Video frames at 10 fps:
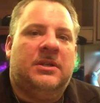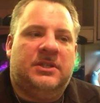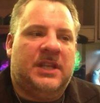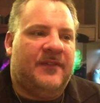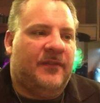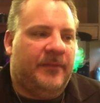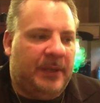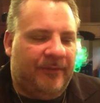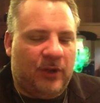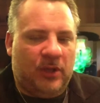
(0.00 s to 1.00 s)
Just have it
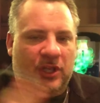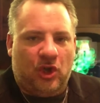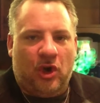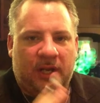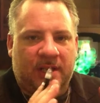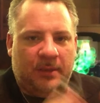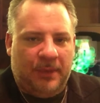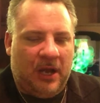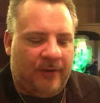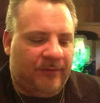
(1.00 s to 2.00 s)
be very laconic and
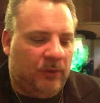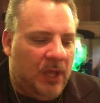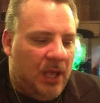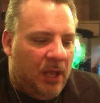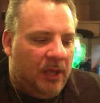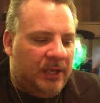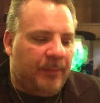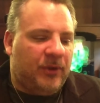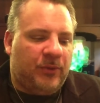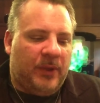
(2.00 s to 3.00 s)
powerful.
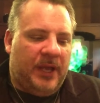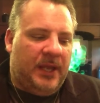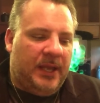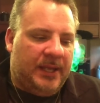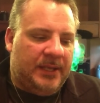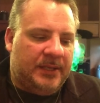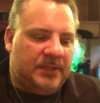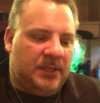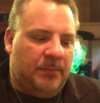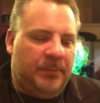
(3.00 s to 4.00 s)
Number 3
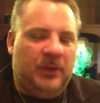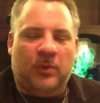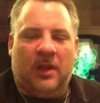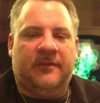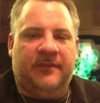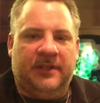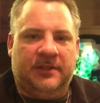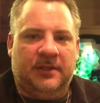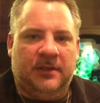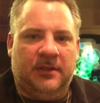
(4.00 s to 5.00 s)
is be relevant.